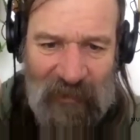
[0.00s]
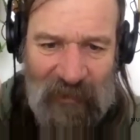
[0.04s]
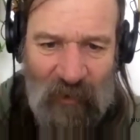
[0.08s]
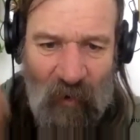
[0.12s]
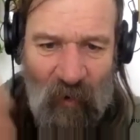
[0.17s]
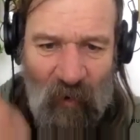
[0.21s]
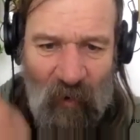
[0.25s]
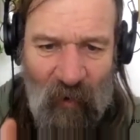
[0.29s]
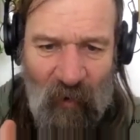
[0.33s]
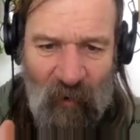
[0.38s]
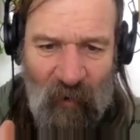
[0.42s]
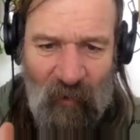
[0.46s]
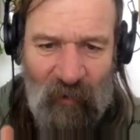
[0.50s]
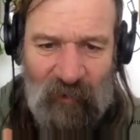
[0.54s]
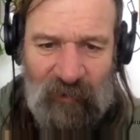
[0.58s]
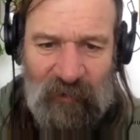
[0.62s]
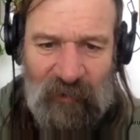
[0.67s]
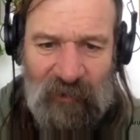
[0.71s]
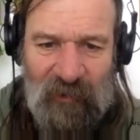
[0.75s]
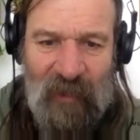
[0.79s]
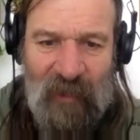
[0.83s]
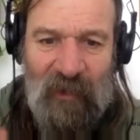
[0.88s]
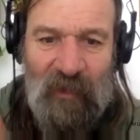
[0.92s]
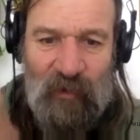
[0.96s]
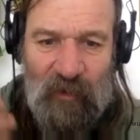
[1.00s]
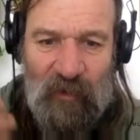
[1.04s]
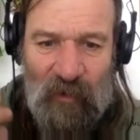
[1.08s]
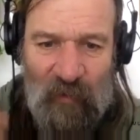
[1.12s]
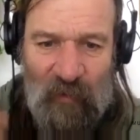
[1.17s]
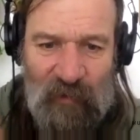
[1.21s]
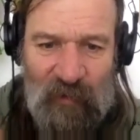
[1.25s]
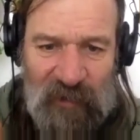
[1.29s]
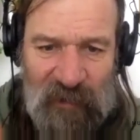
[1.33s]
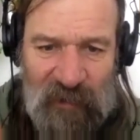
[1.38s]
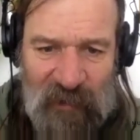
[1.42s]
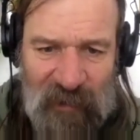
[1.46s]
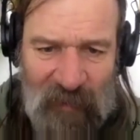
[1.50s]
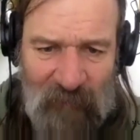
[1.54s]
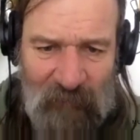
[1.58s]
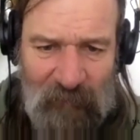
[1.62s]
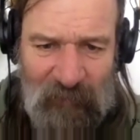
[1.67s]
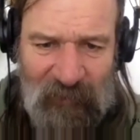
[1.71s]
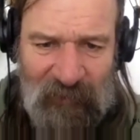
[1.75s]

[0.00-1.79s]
hold through simple